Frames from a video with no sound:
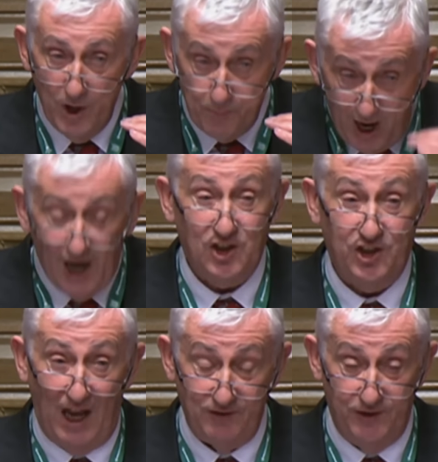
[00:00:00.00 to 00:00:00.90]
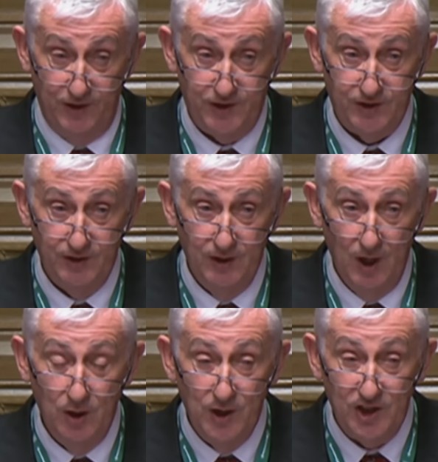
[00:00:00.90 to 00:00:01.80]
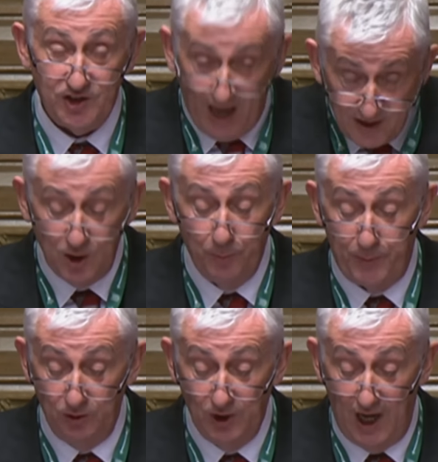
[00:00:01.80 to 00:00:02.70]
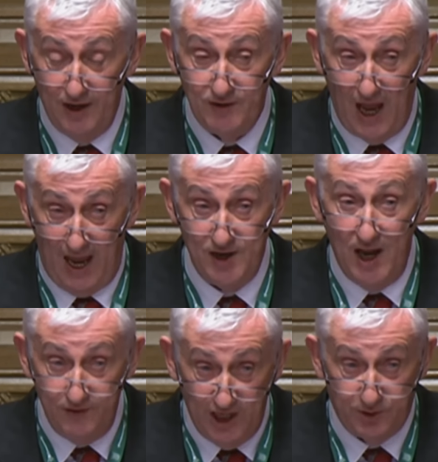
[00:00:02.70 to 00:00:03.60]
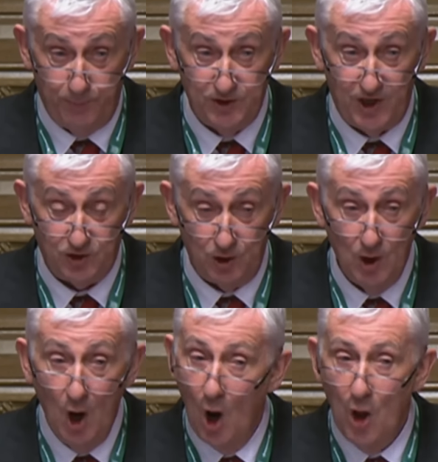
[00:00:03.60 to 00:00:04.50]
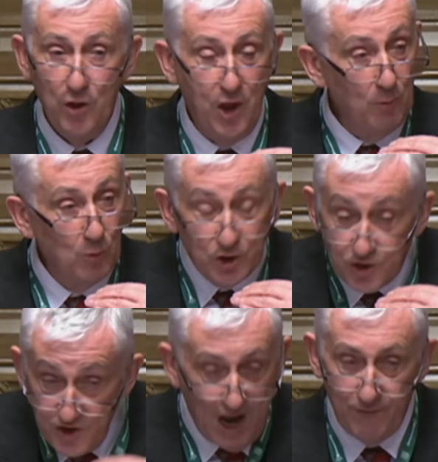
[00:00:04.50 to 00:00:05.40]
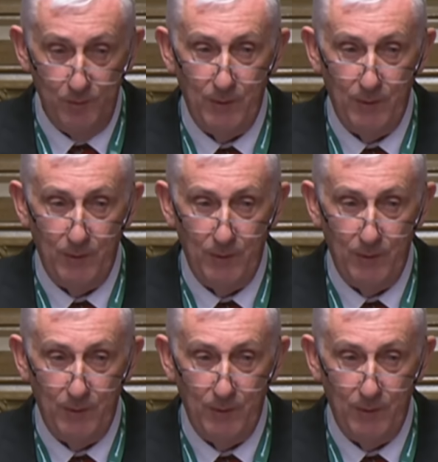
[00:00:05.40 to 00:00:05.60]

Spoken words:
my sadness, that it's ended up on like that, in this position. That was never